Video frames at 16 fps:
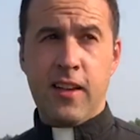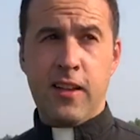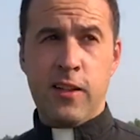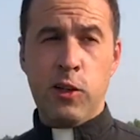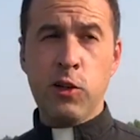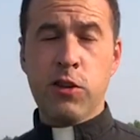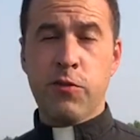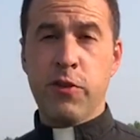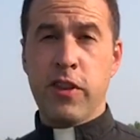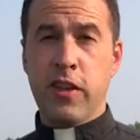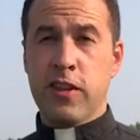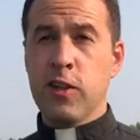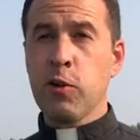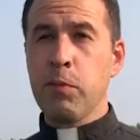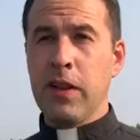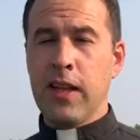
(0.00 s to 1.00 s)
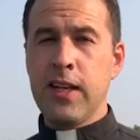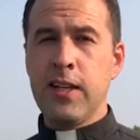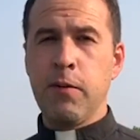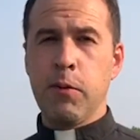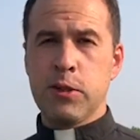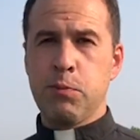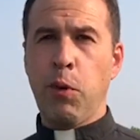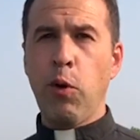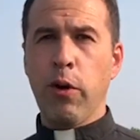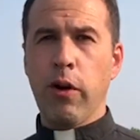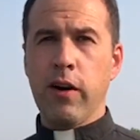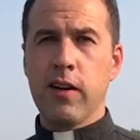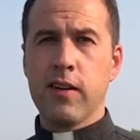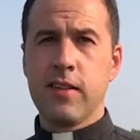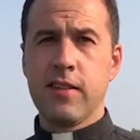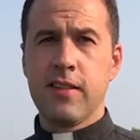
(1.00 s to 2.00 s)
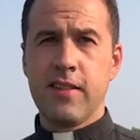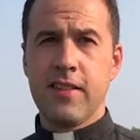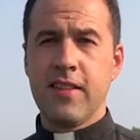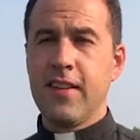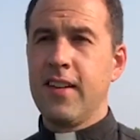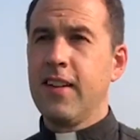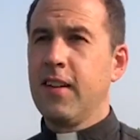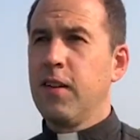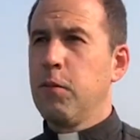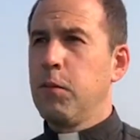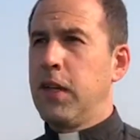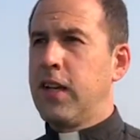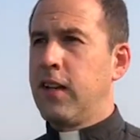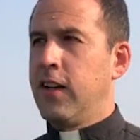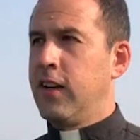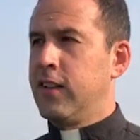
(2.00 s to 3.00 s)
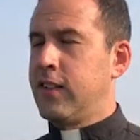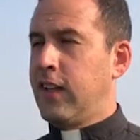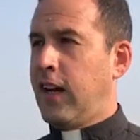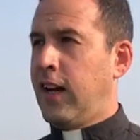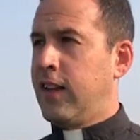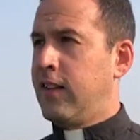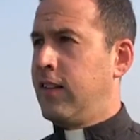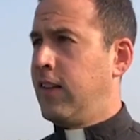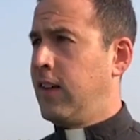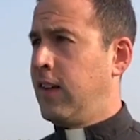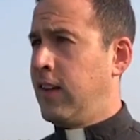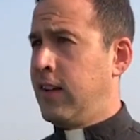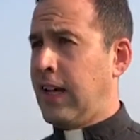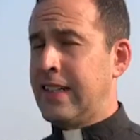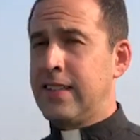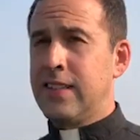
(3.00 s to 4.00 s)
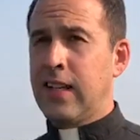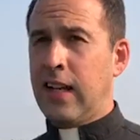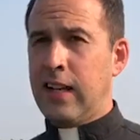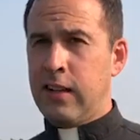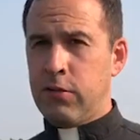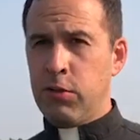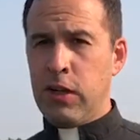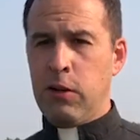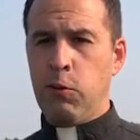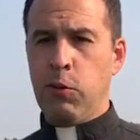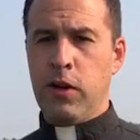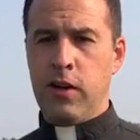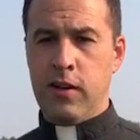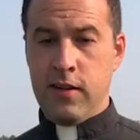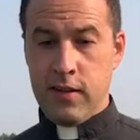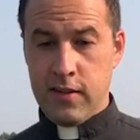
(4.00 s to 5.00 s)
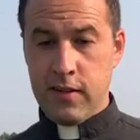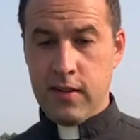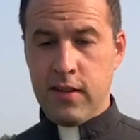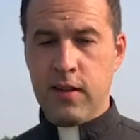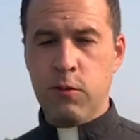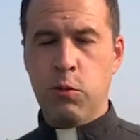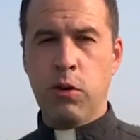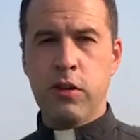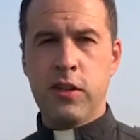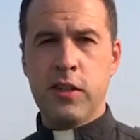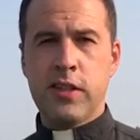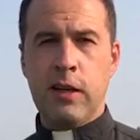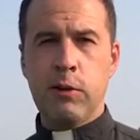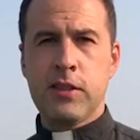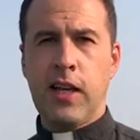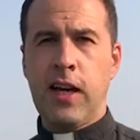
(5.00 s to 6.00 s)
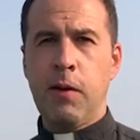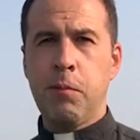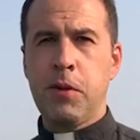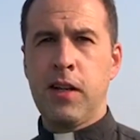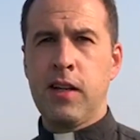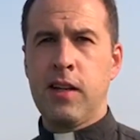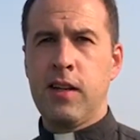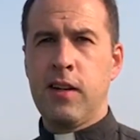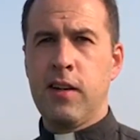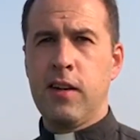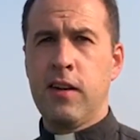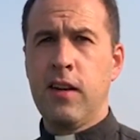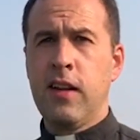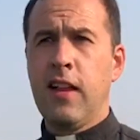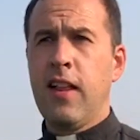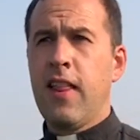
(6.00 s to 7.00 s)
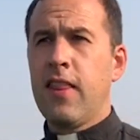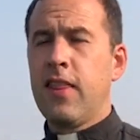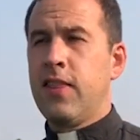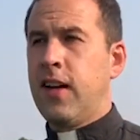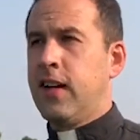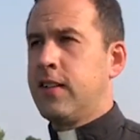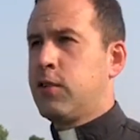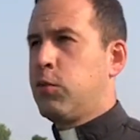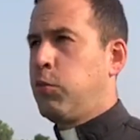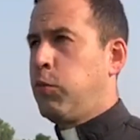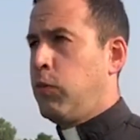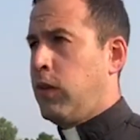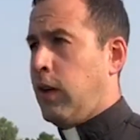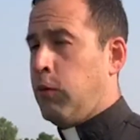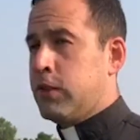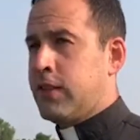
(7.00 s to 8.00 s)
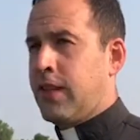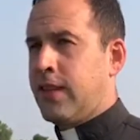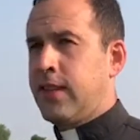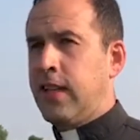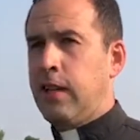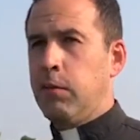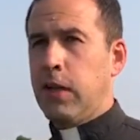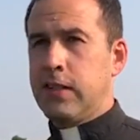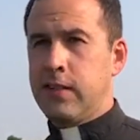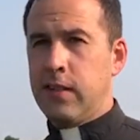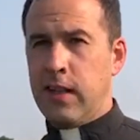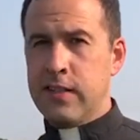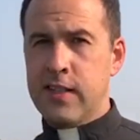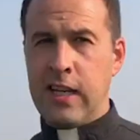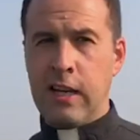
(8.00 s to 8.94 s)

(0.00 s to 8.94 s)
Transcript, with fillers: youth for the third millennium was born. Because at, in 1993, when World Youth Day was happening here, that's that was the theme. Like, let's